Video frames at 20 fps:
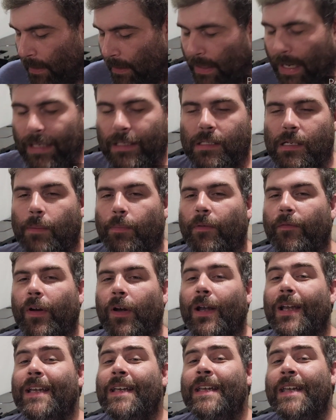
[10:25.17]
Next up, a
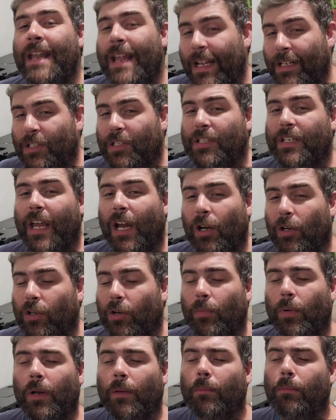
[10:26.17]
very niche
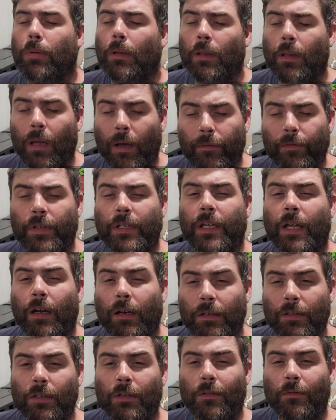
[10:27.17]
character, but a beloved
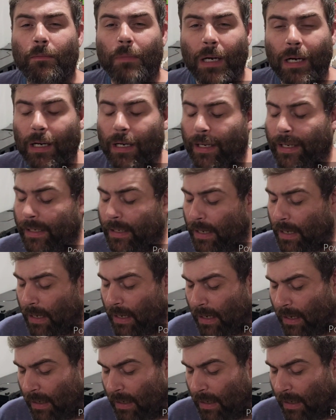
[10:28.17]
character of mine.